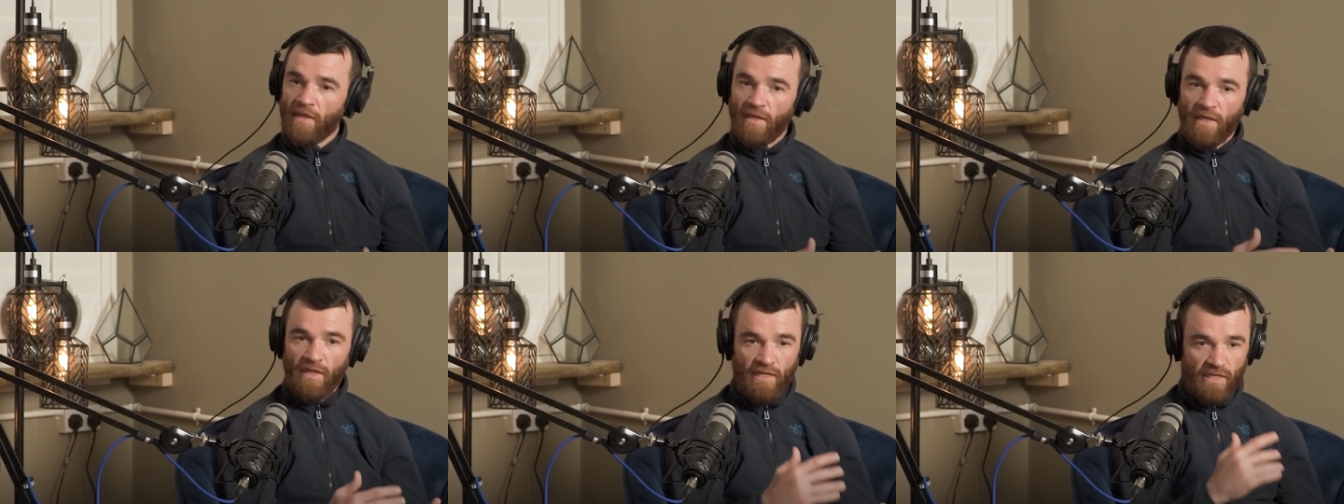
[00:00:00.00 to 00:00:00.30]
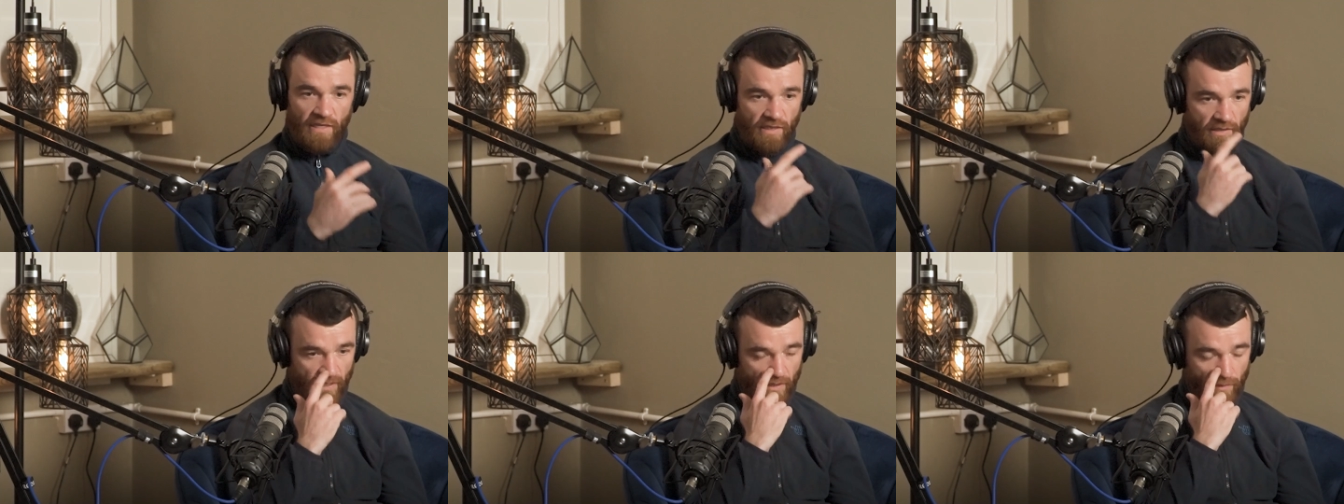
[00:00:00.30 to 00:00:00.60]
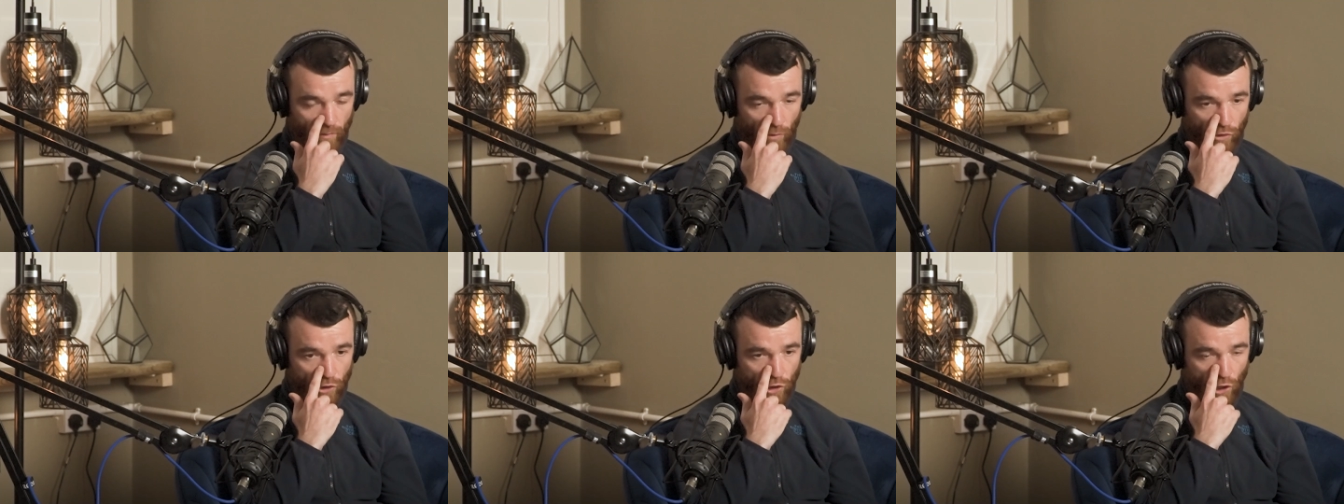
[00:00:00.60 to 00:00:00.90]
He
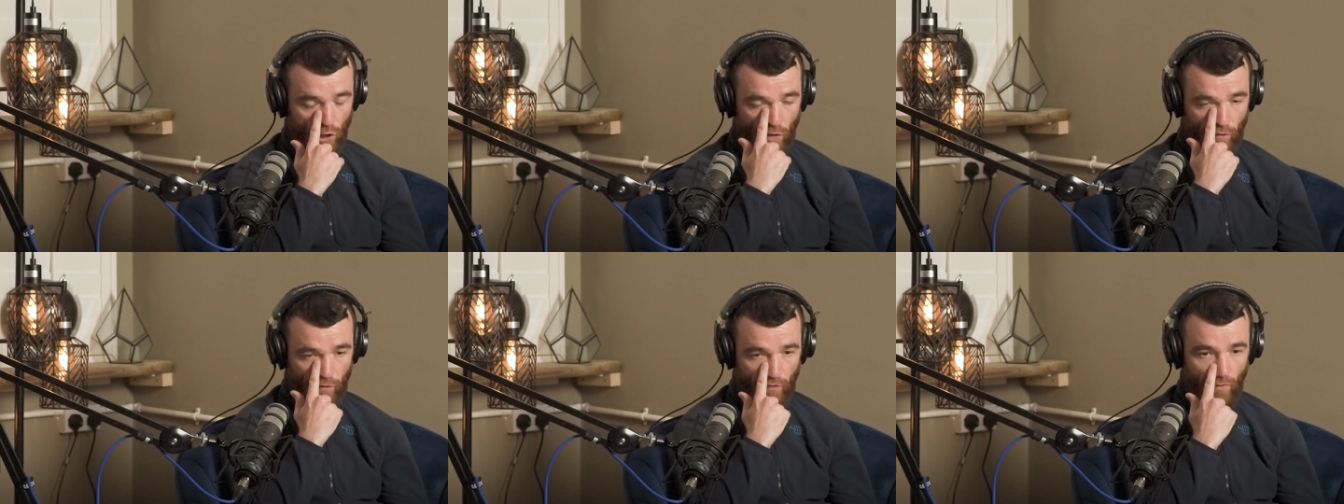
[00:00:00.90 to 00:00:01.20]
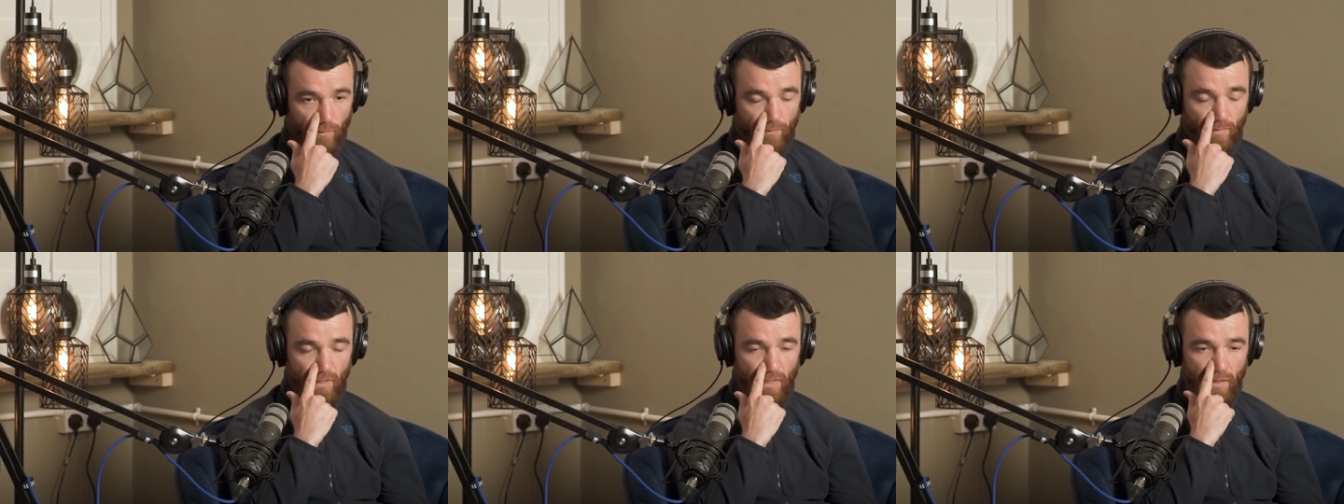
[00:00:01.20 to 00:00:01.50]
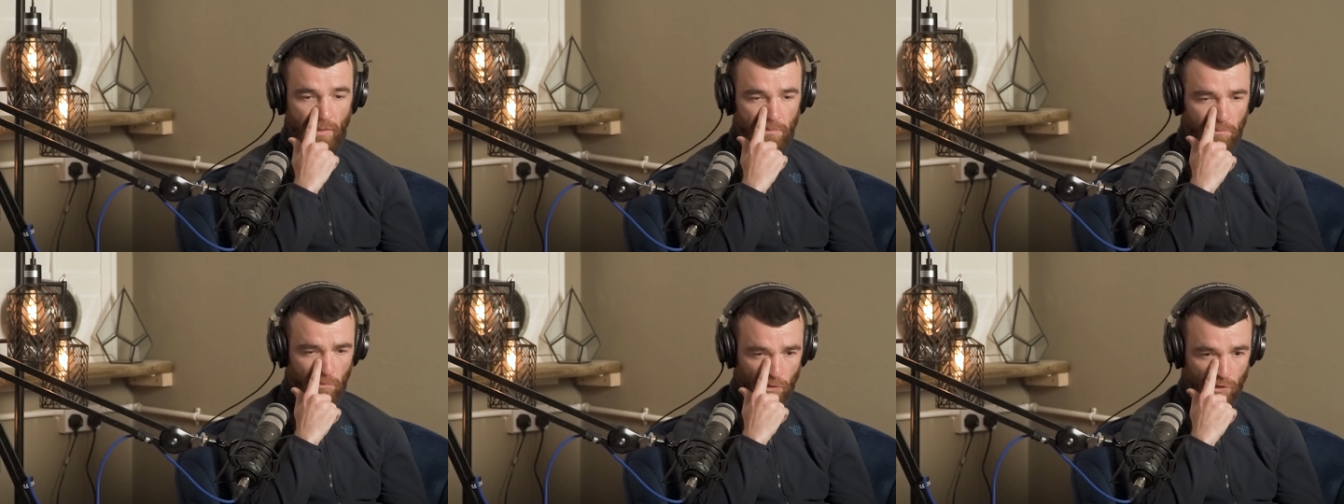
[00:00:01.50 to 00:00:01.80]
wants a lot from
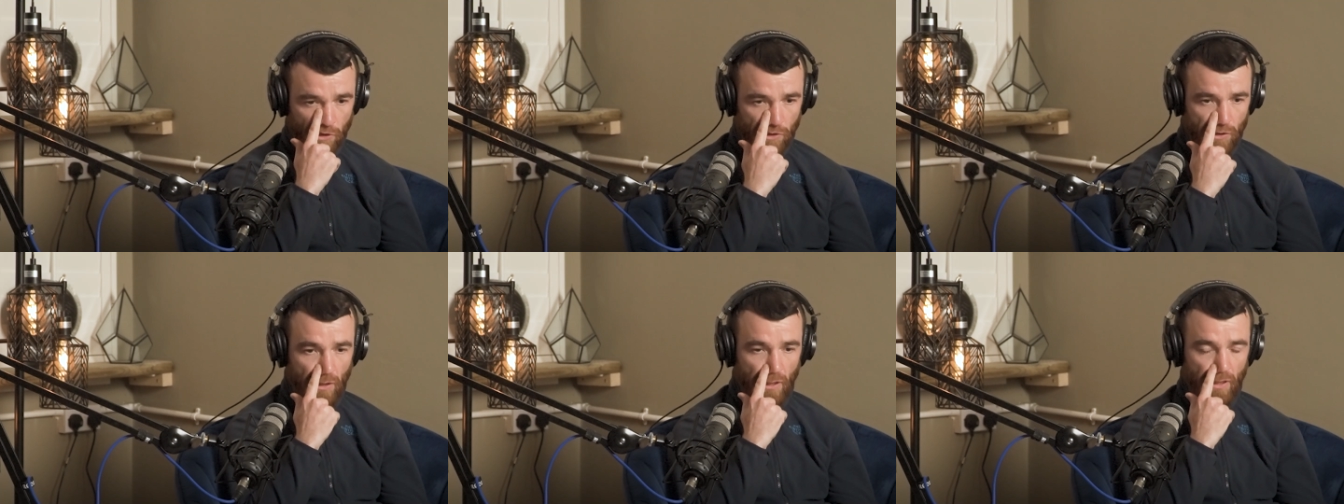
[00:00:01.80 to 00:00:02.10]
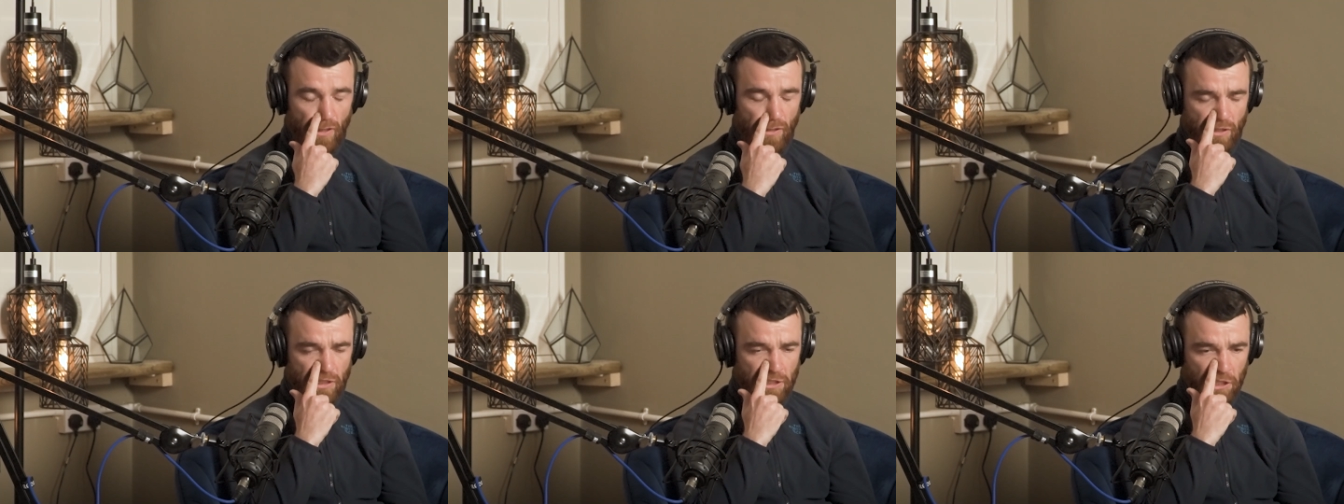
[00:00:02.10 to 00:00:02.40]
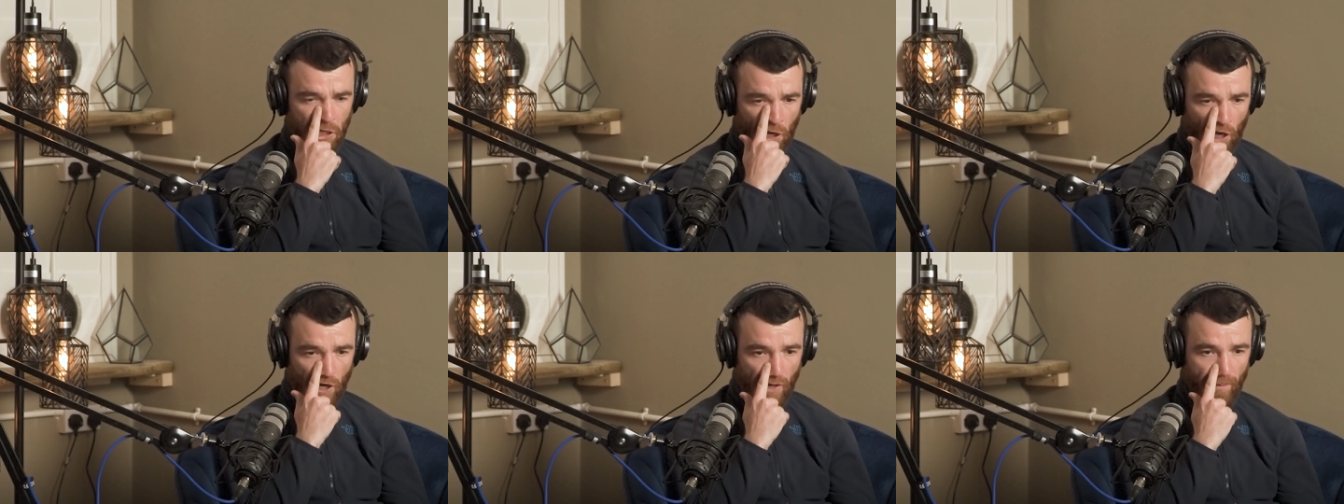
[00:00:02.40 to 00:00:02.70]
me. He wants seen
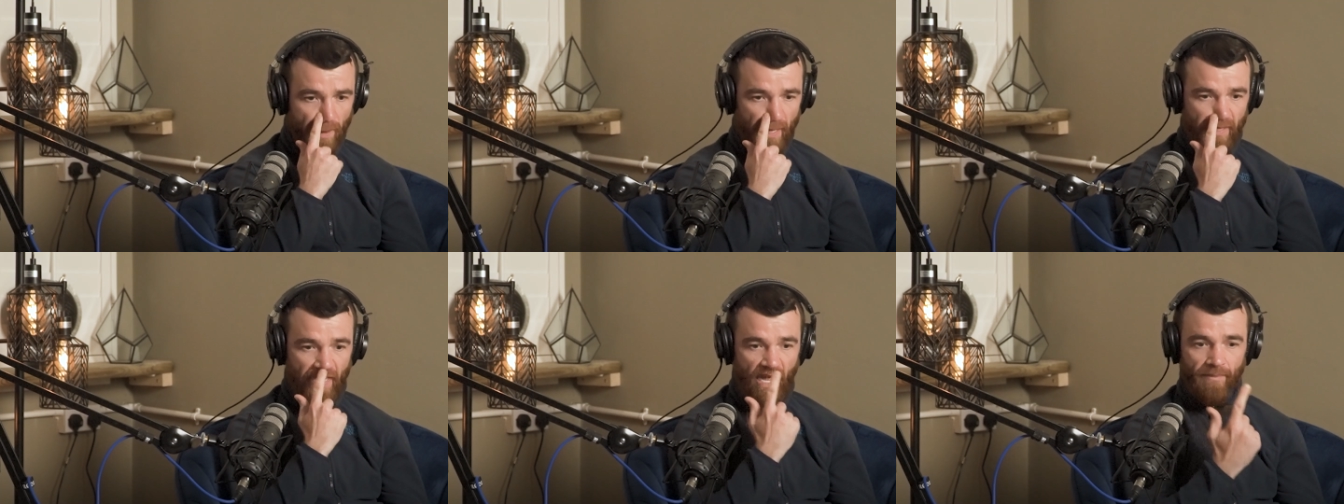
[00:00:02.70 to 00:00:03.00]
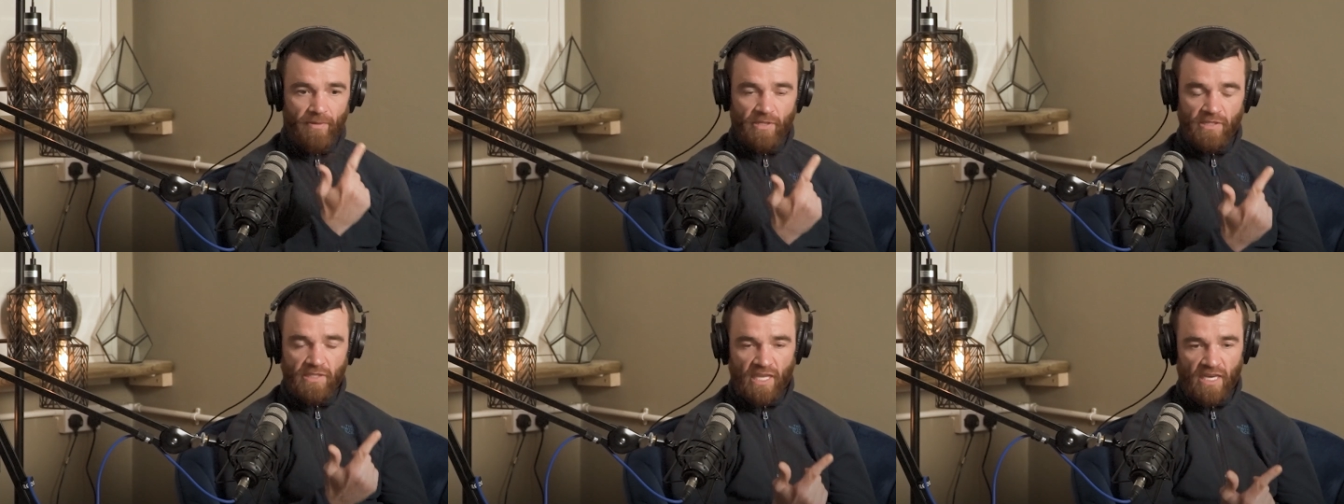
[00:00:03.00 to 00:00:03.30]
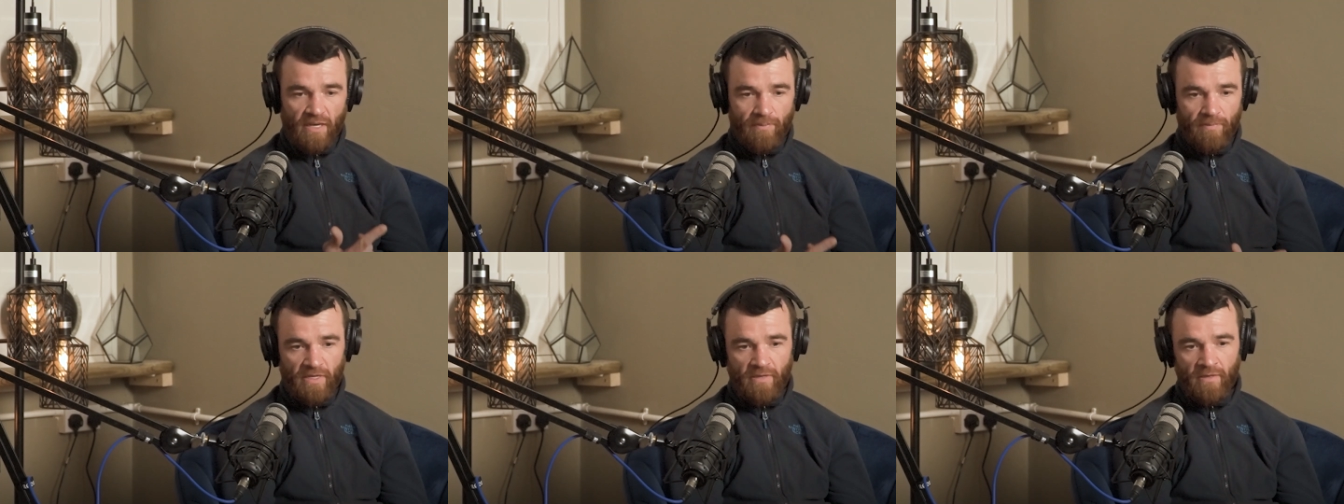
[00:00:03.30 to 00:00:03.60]
a lot of bad habits that
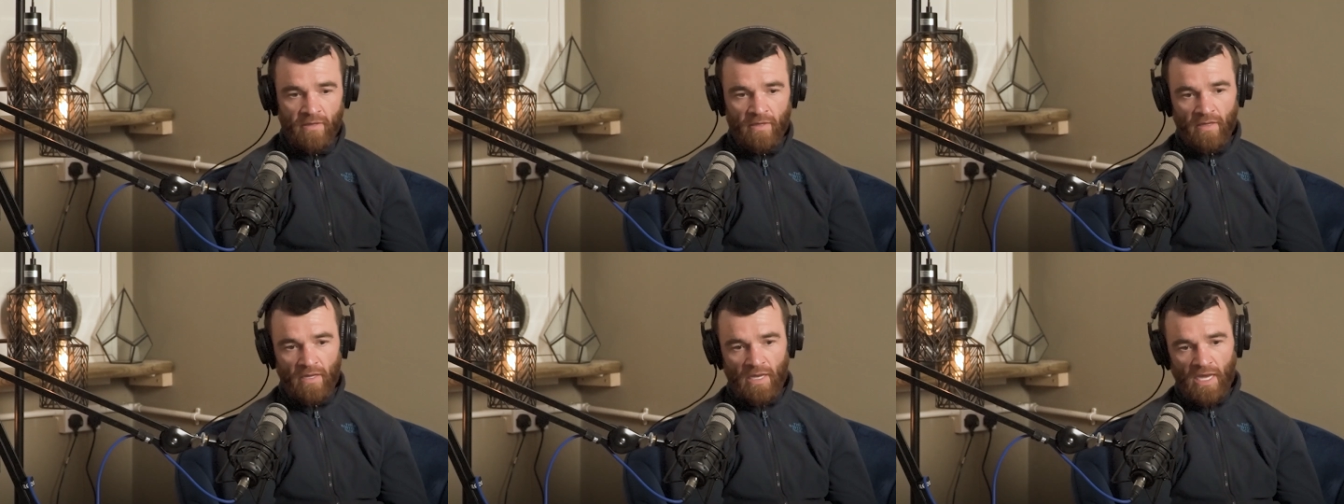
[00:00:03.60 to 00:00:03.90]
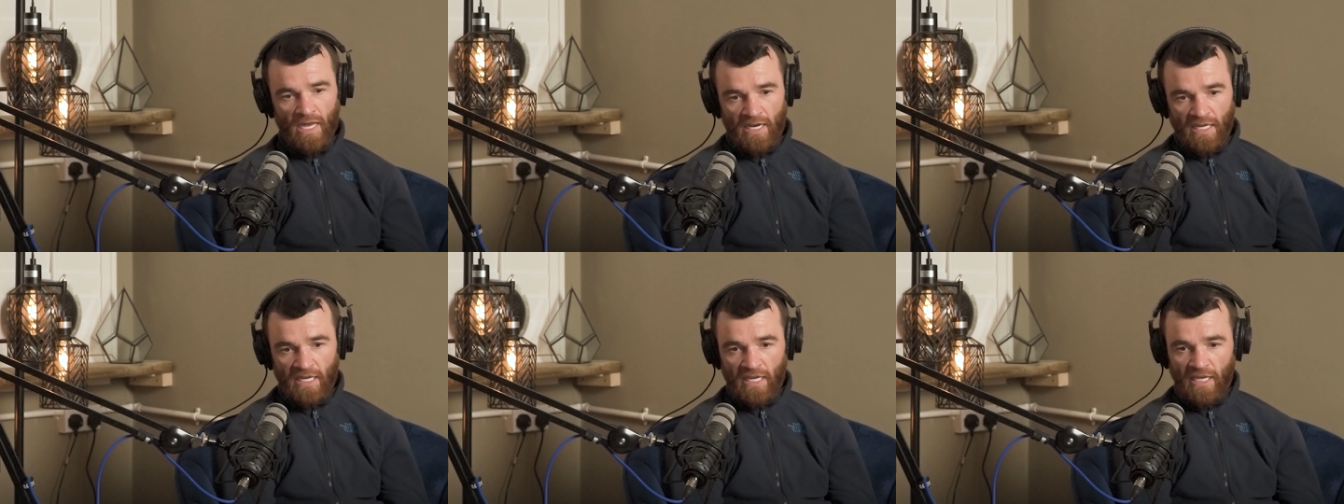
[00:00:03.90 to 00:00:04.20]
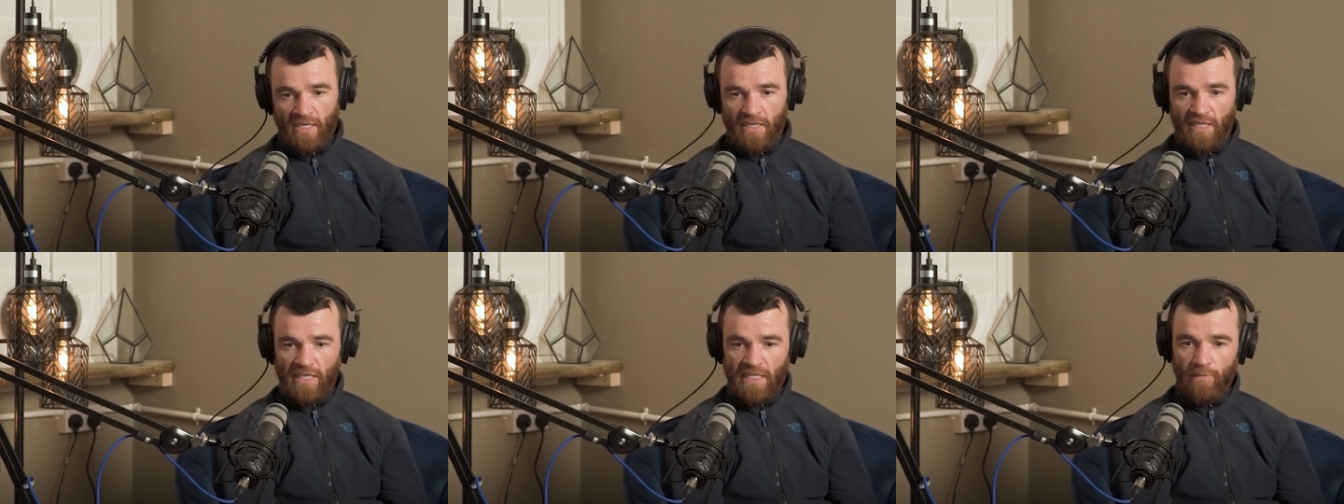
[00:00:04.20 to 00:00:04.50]
I'm in, and I
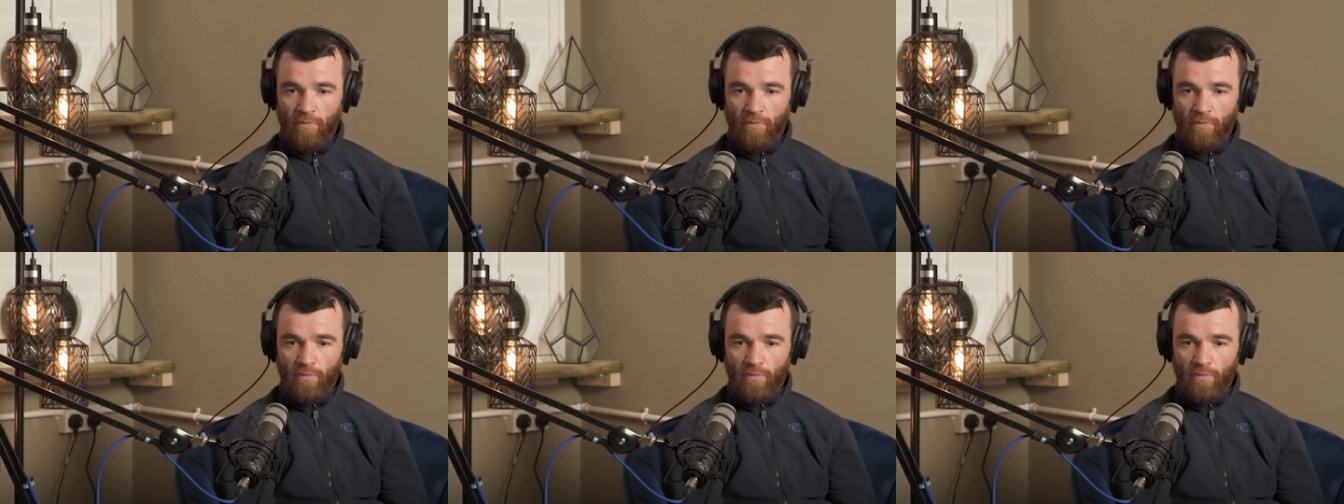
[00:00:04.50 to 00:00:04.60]
agree